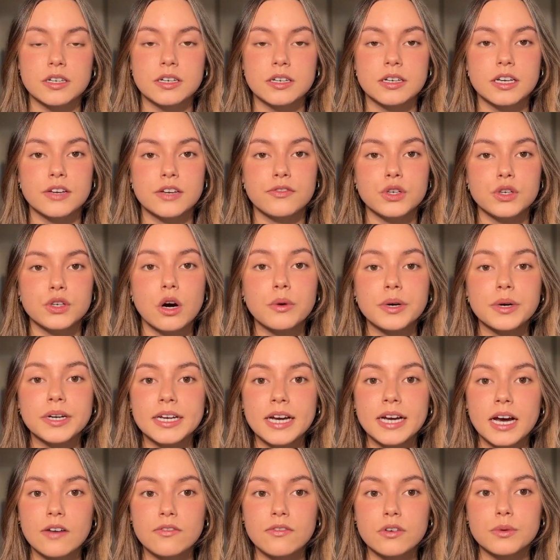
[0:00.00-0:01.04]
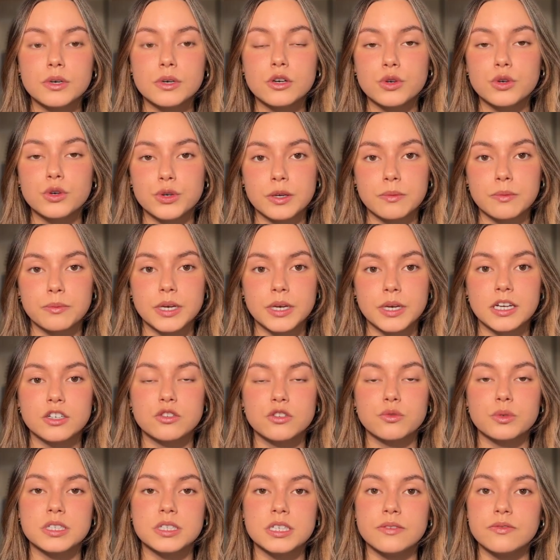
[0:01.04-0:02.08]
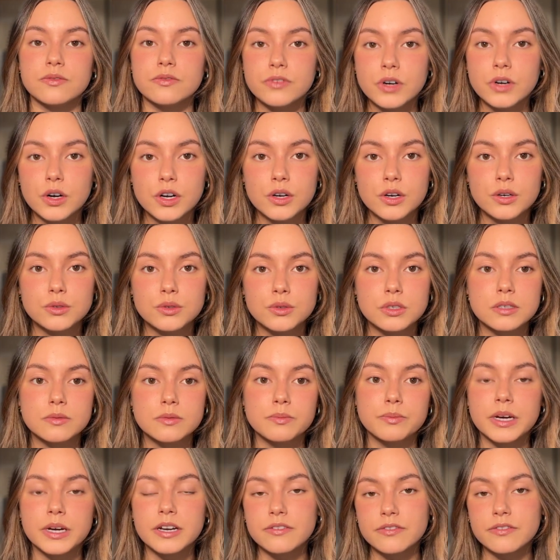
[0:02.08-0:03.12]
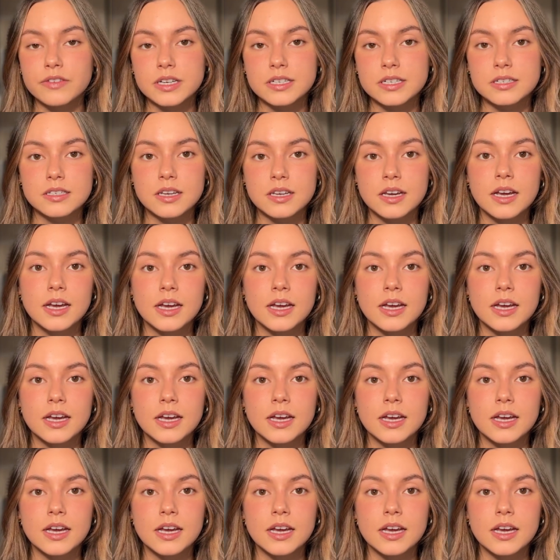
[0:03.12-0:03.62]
If you already have a recruiting page with team photos, benefits,